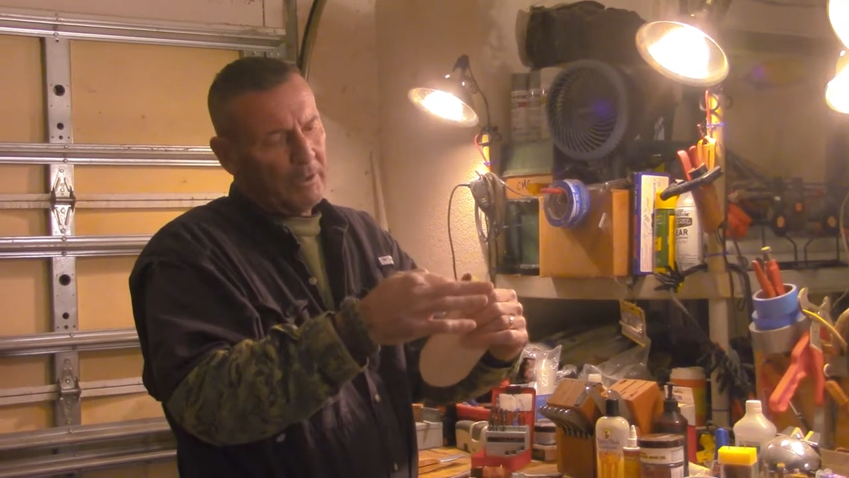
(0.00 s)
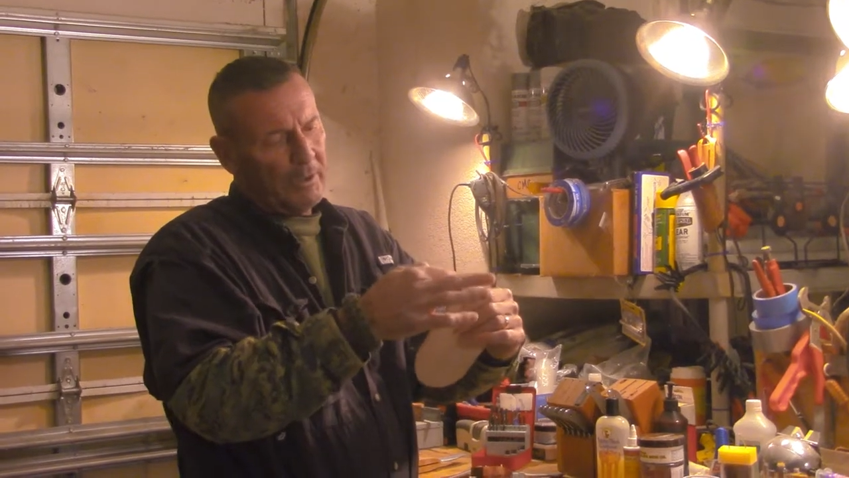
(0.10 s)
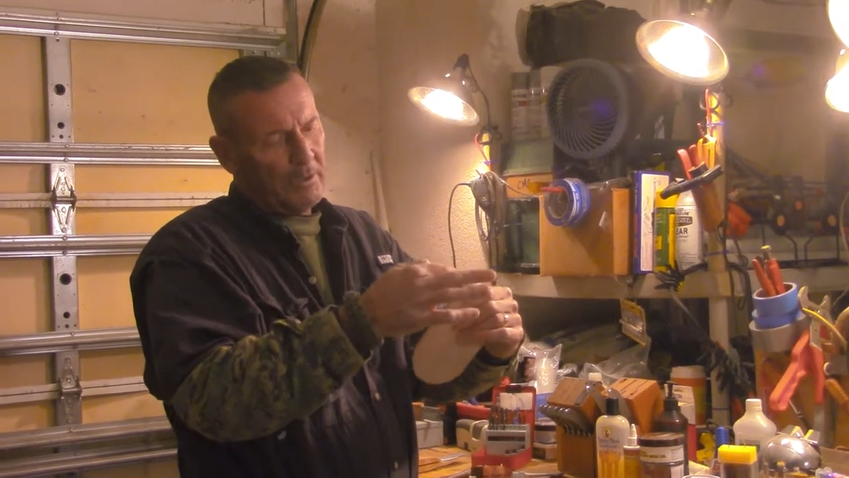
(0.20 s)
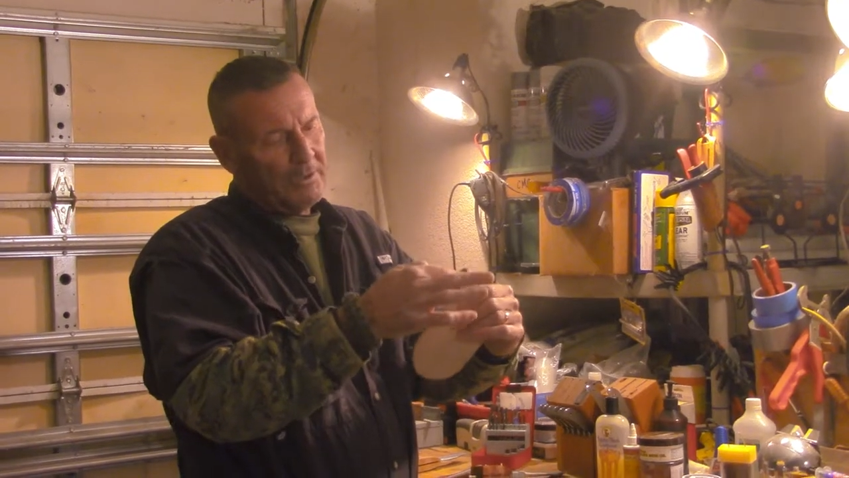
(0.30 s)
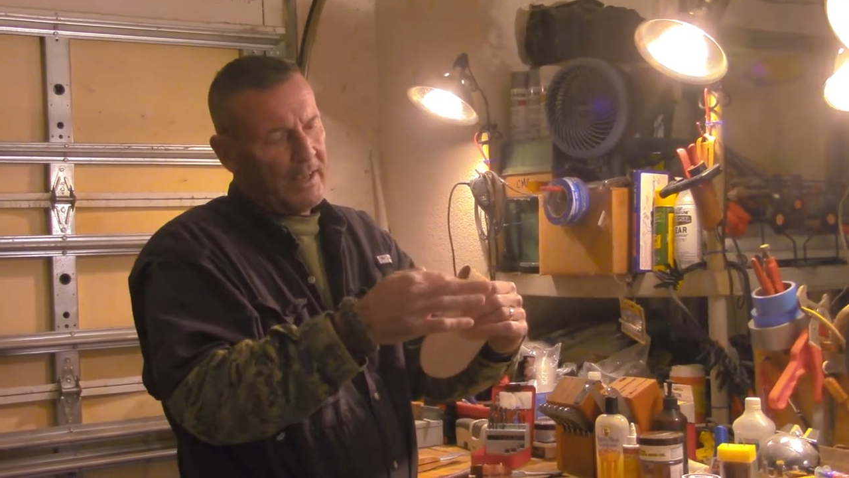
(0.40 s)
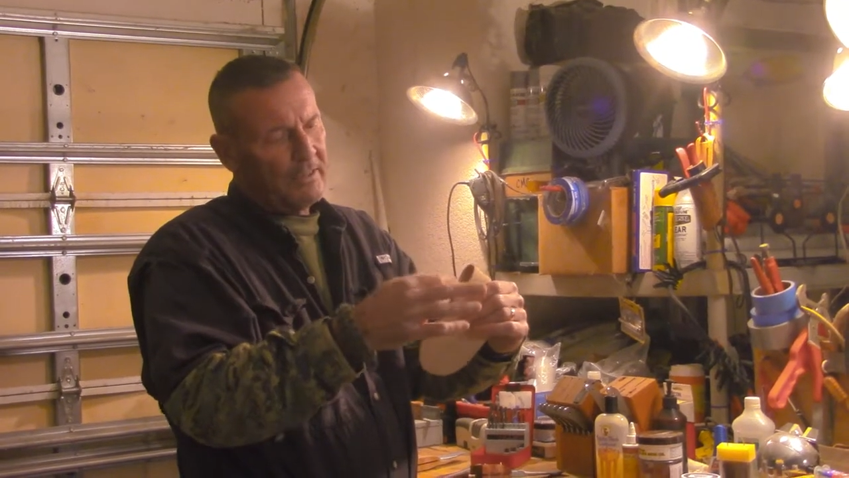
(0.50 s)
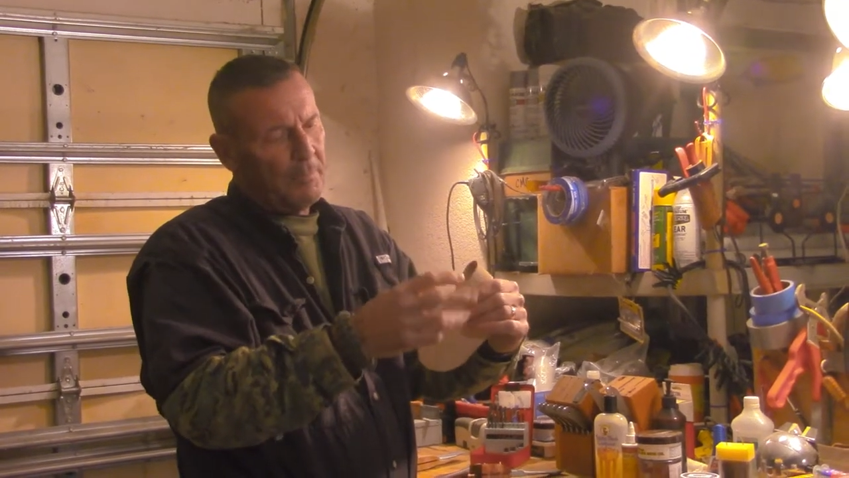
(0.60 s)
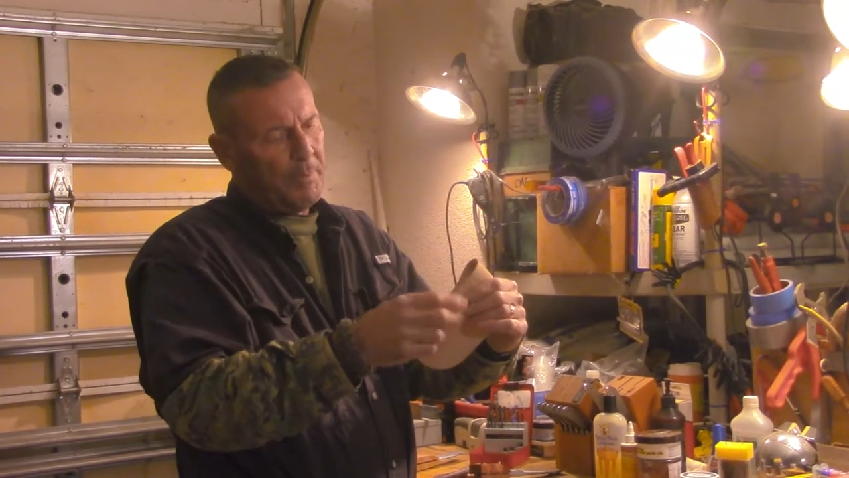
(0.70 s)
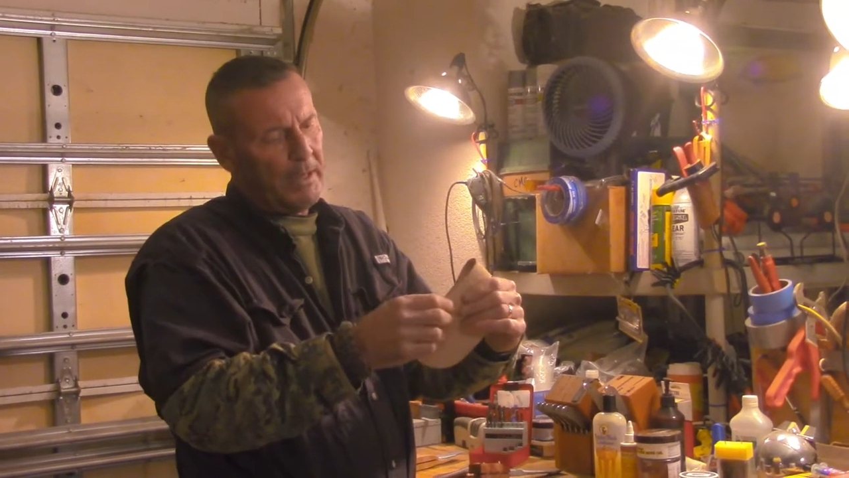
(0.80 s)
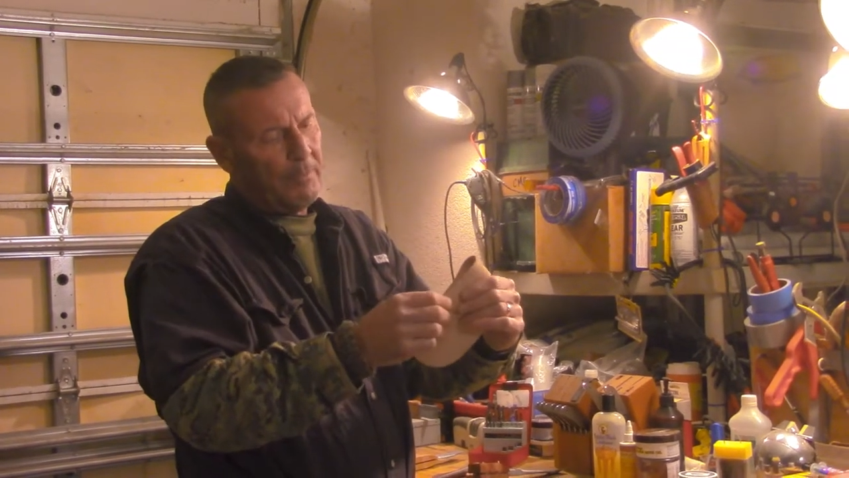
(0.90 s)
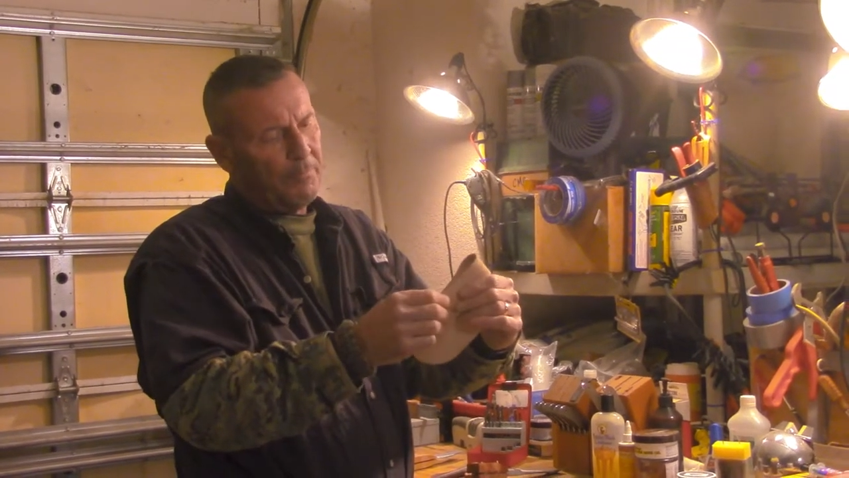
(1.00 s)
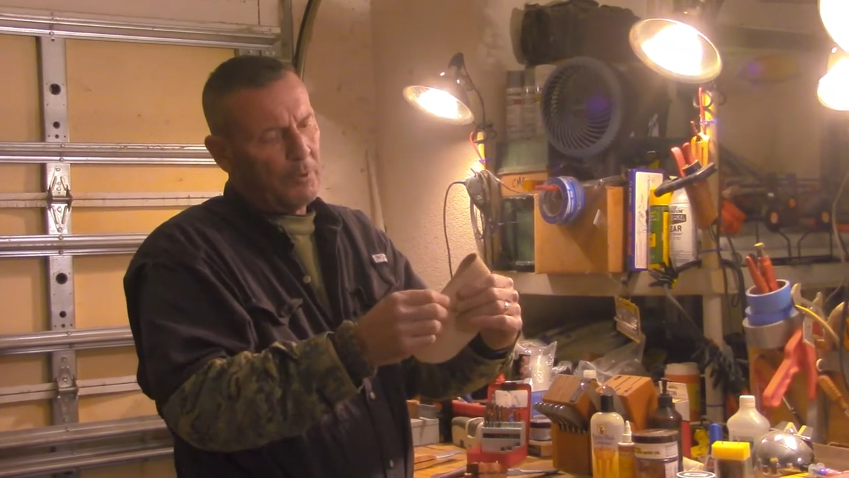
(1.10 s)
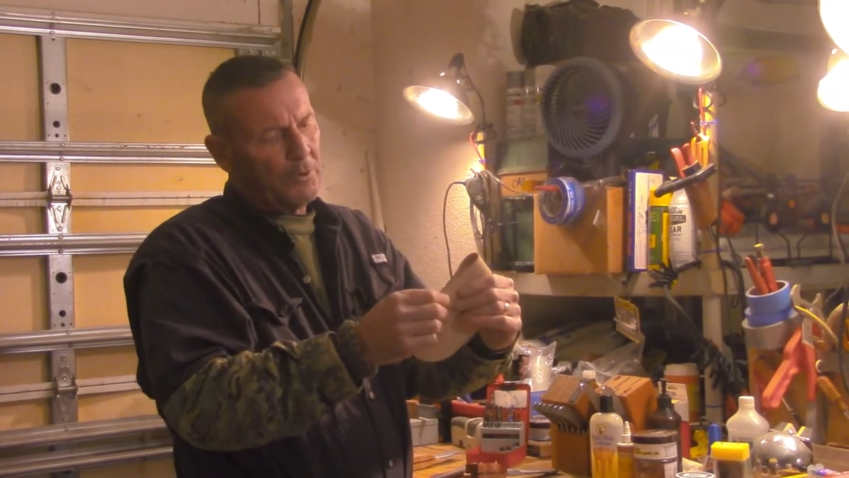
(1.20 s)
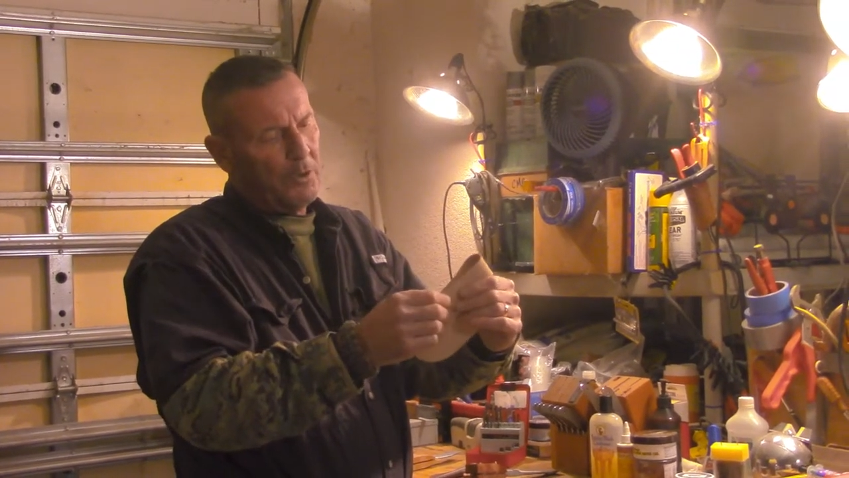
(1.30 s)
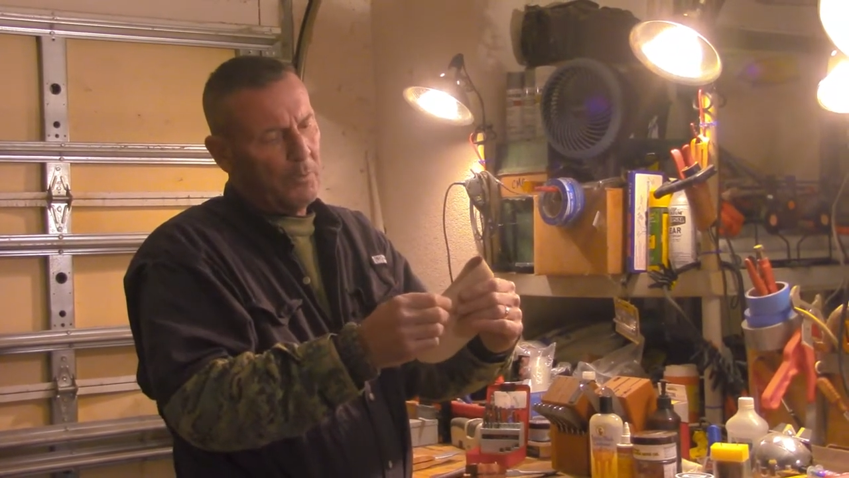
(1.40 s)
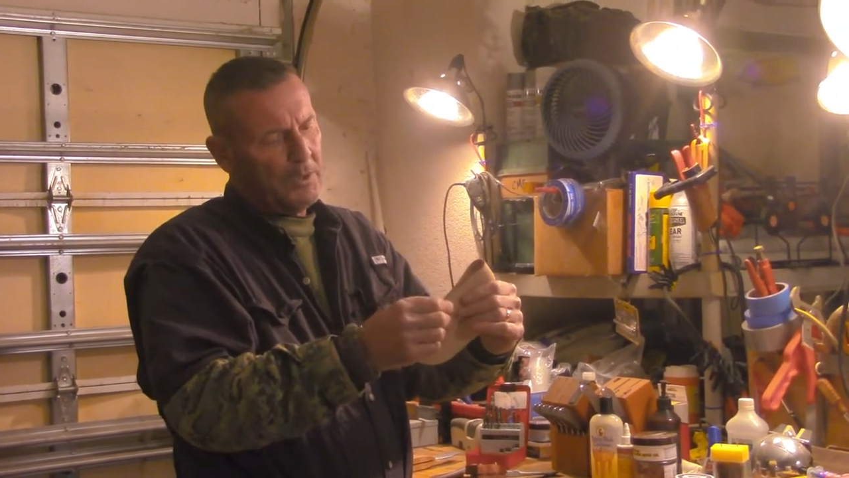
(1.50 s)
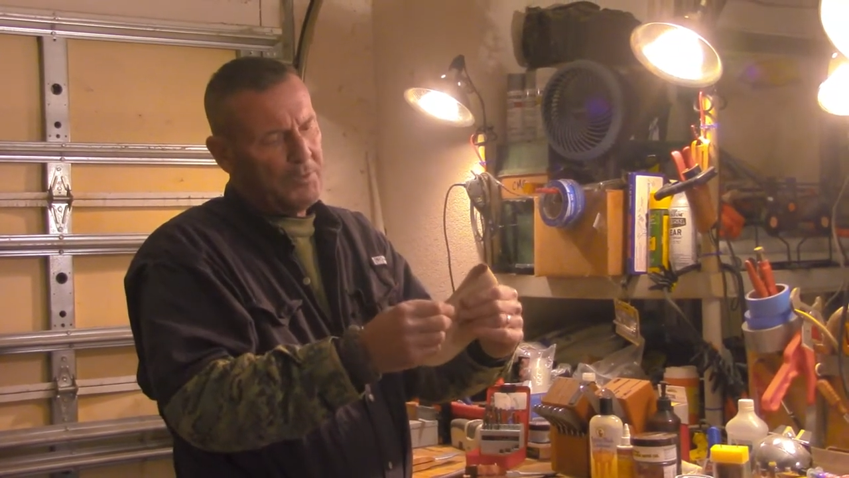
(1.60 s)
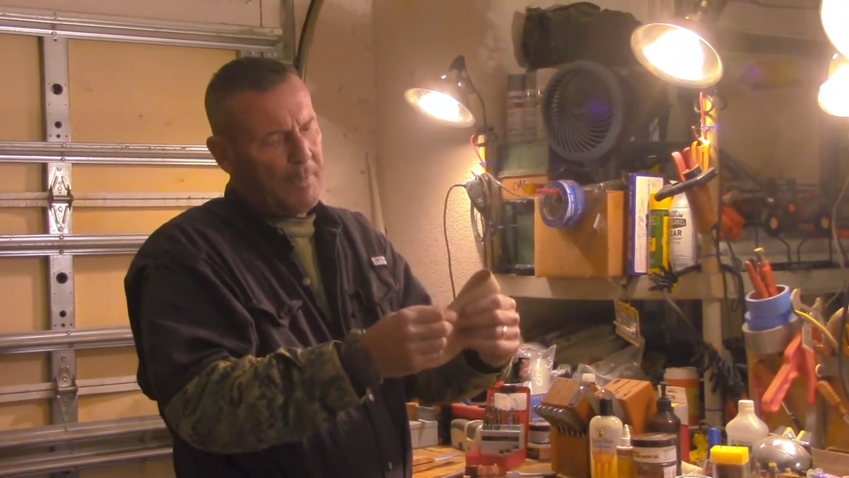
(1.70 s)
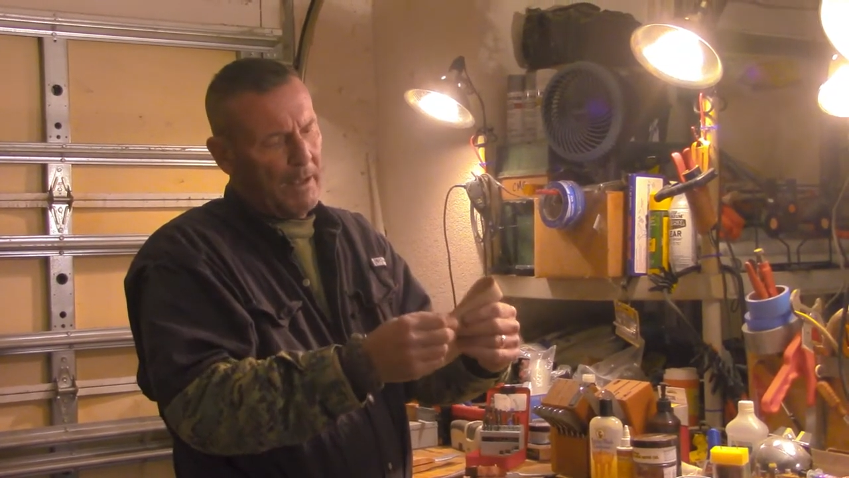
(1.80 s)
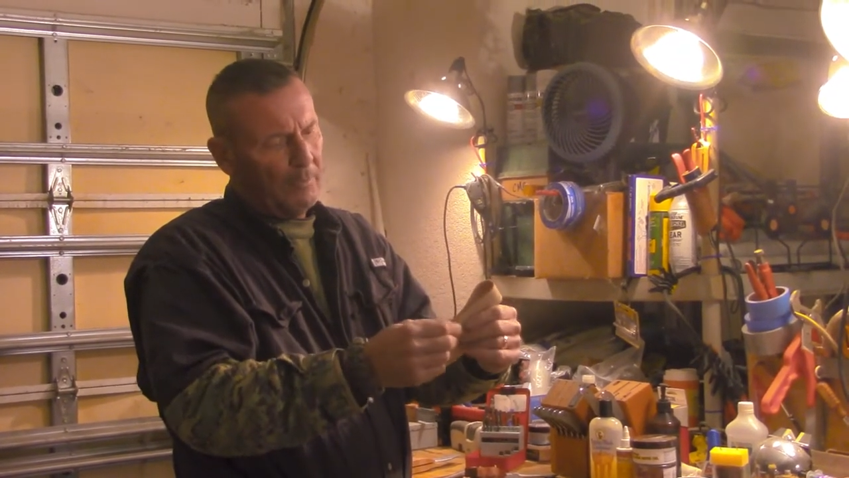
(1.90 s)
clearance has to be for a
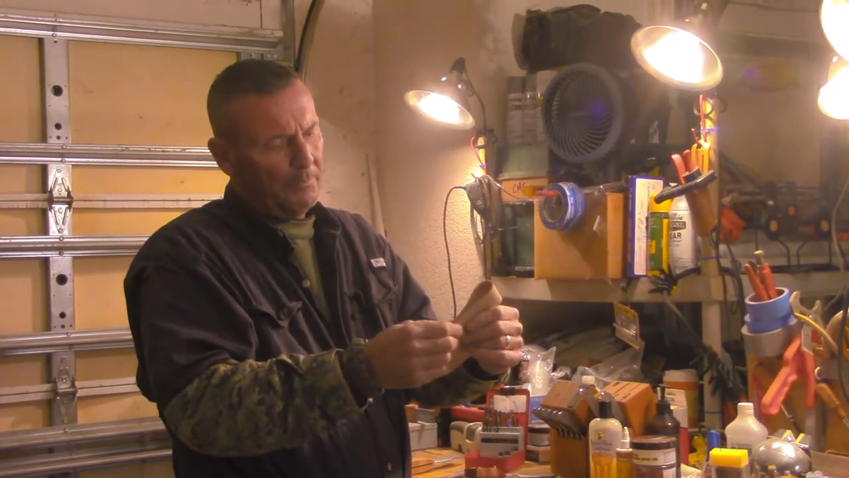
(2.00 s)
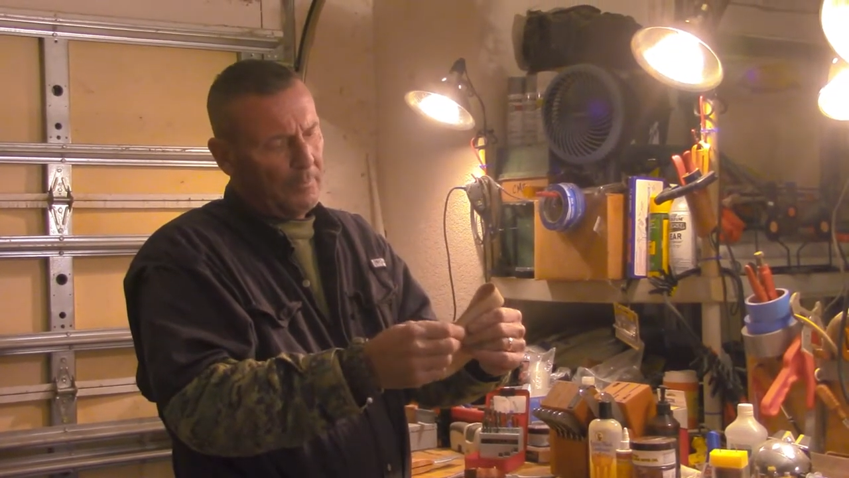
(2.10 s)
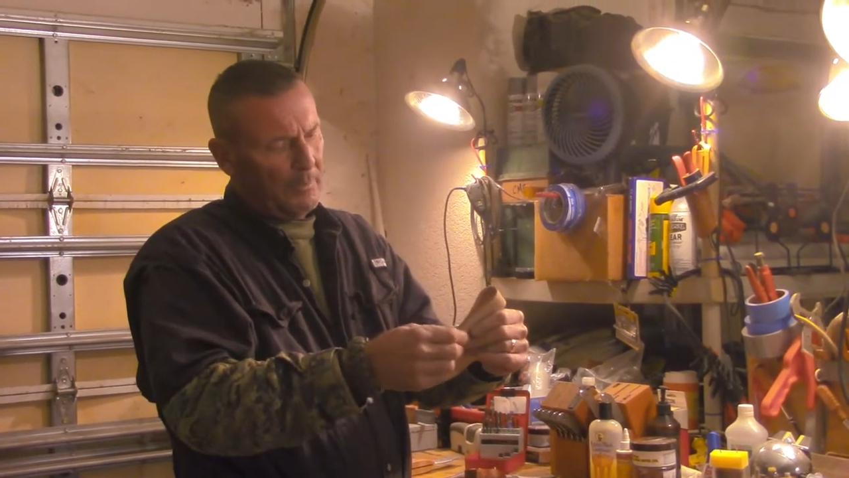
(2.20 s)
2-inch belt.